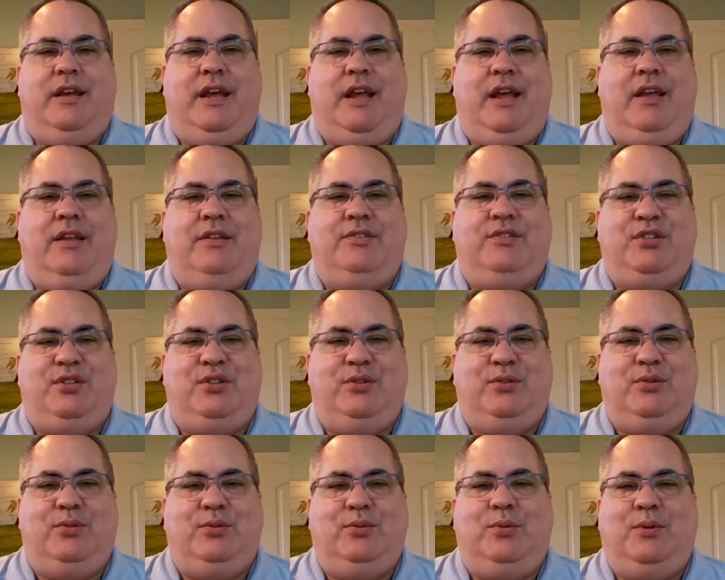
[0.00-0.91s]
And
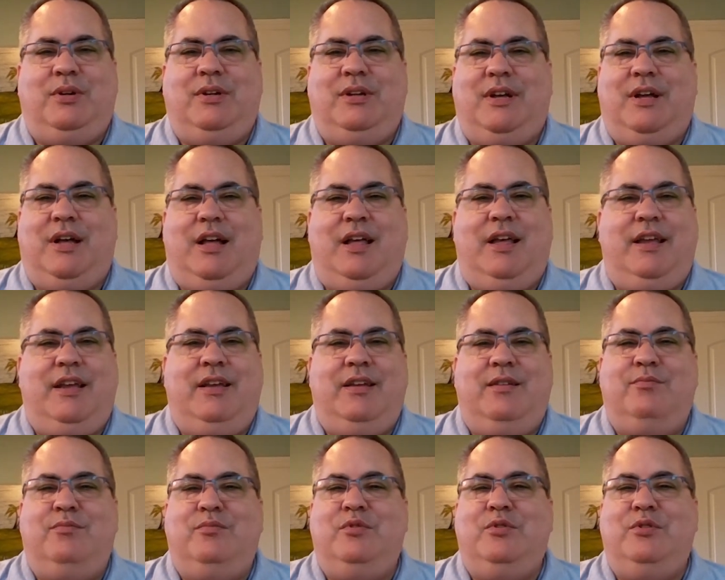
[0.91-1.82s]
two, I
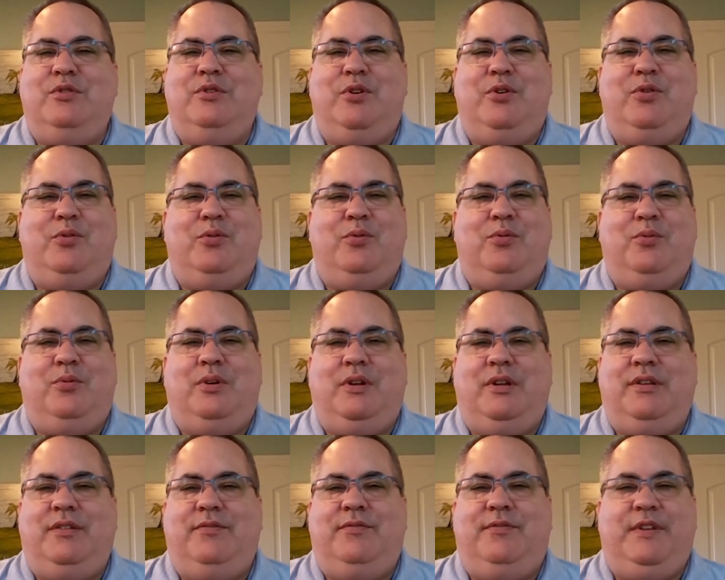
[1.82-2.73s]
am no
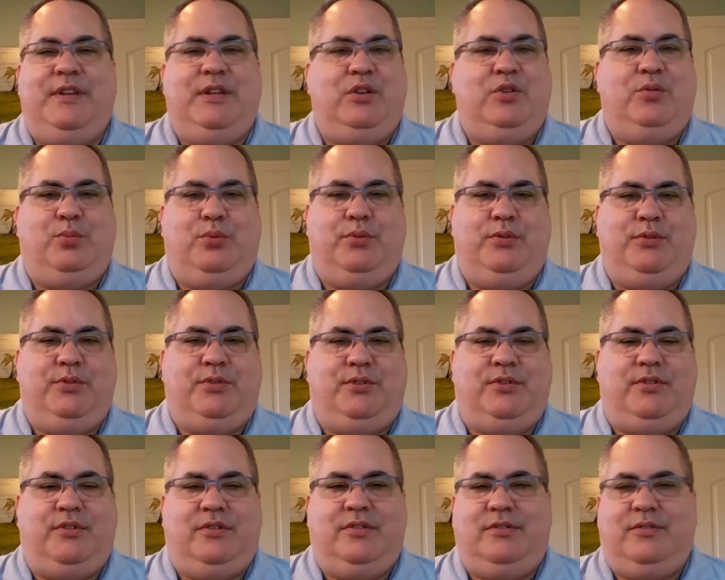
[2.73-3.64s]
video
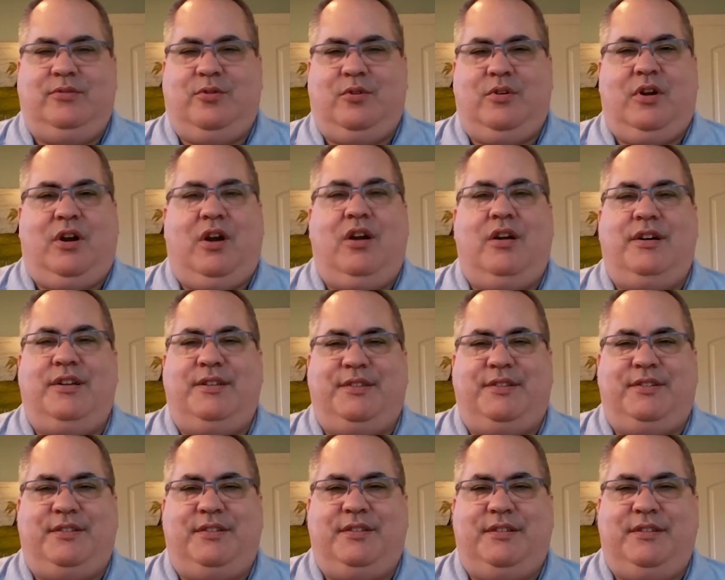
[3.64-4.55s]
producer or
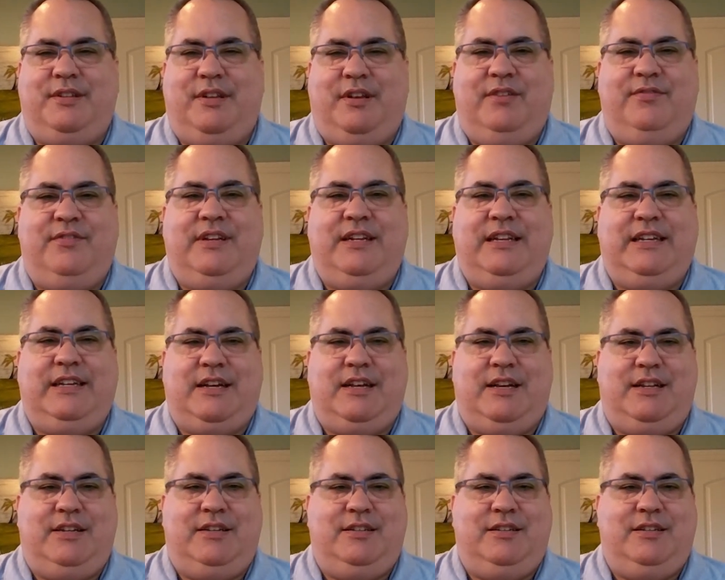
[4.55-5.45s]
artist of any
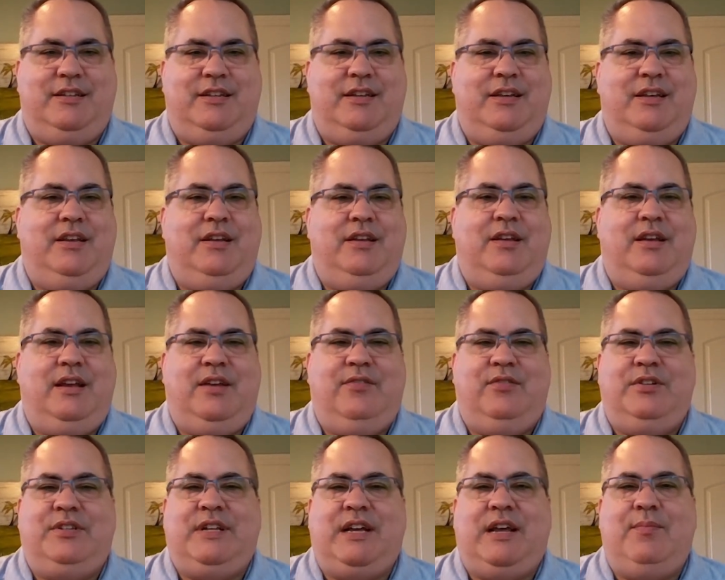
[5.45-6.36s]
kind.
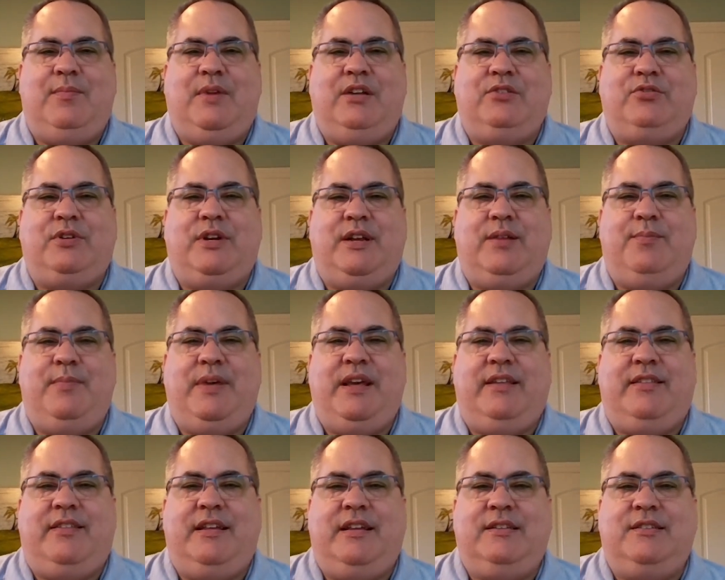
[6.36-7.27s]
Every time I try to
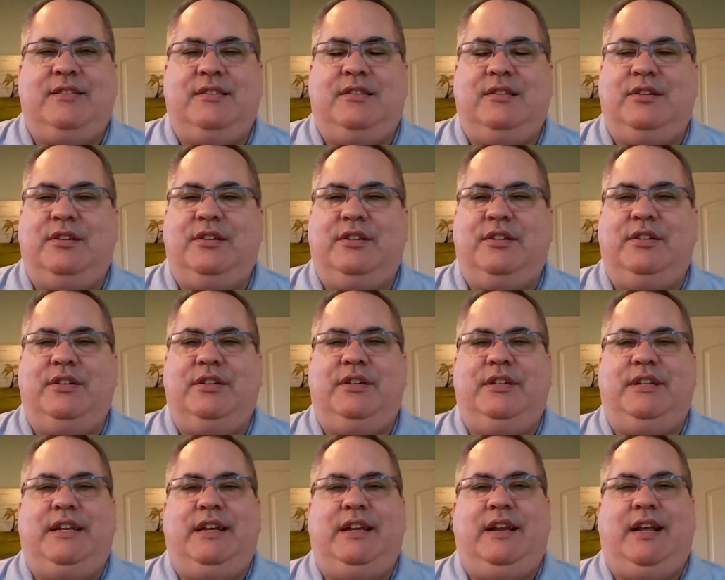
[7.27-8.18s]
make things look
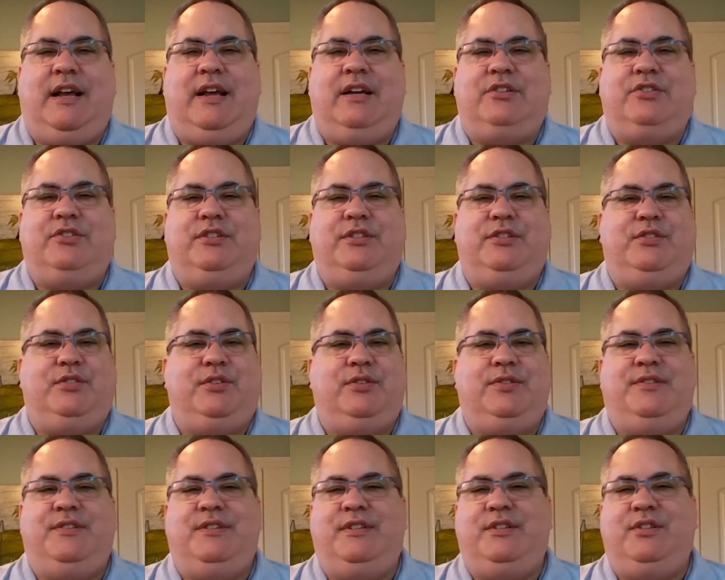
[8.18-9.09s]
good, it actually
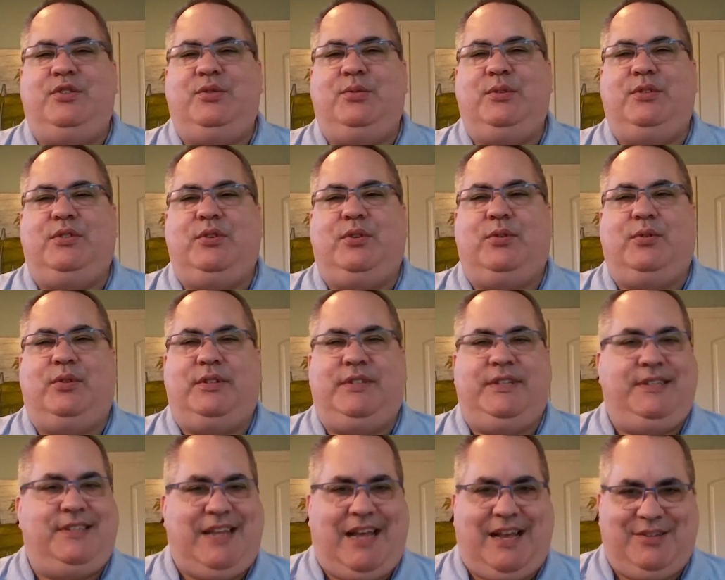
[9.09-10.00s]
turns into a total
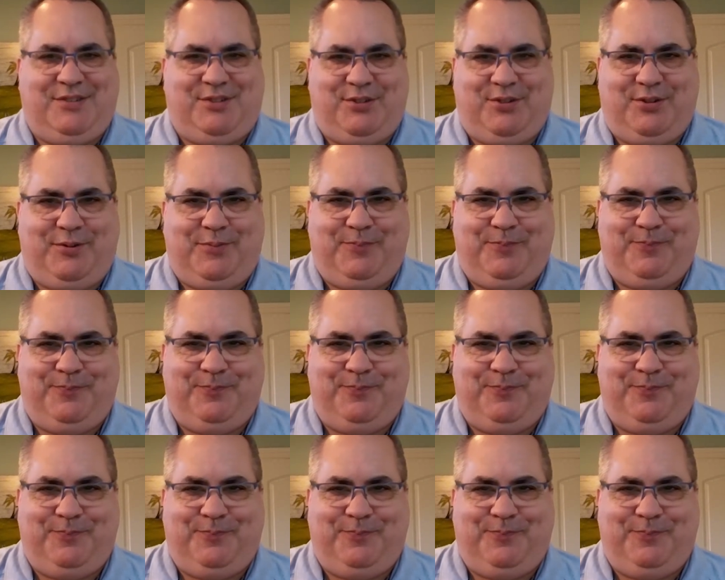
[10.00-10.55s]
disaster.